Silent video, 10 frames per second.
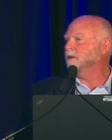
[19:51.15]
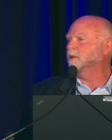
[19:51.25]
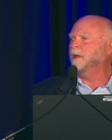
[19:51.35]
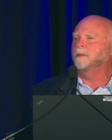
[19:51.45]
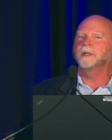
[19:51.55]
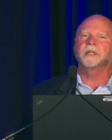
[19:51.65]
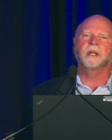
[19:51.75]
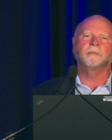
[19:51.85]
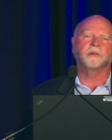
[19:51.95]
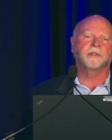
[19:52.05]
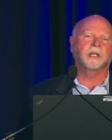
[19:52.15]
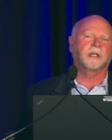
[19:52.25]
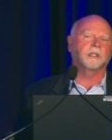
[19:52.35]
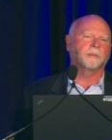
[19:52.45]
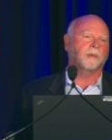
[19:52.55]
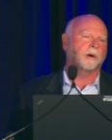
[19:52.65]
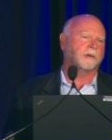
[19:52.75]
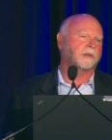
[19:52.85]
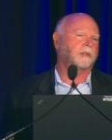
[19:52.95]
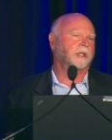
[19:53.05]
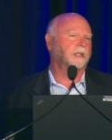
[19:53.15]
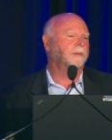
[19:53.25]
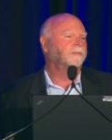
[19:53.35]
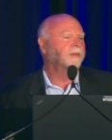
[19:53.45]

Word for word: knowing what ten percent of the parts did.